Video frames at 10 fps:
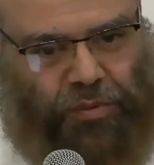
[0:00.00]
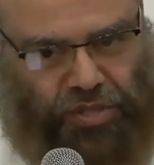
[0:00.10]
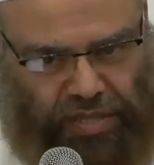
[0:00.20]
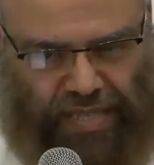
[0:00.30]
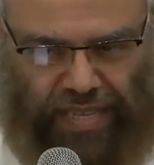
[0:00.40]

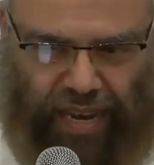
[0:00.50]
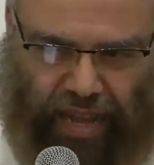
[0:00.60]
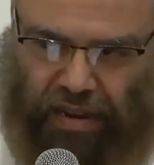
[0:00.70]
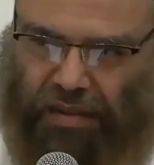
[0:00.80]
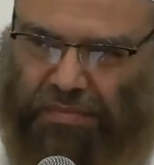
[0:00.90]
which is still
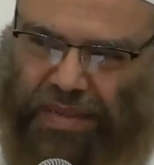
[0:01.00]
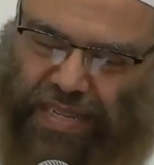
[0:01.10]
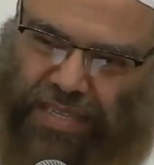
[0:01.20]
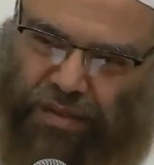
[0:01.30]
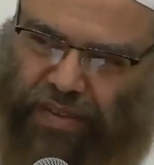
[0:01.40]
haram,
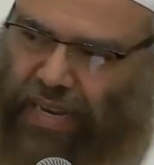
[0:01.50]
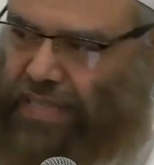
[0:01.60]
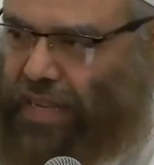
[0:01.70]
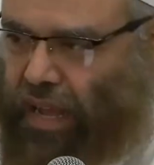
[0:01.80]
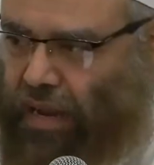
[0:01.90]
but it's of a
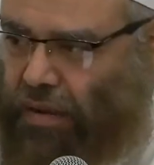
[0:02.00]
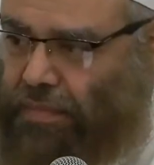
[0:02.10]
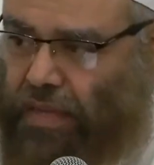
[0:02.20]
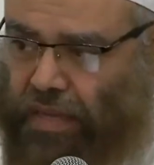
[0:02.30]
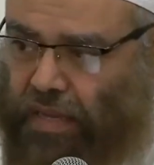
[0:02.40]
lesser
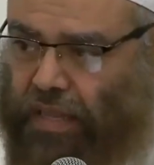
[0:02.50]
haram.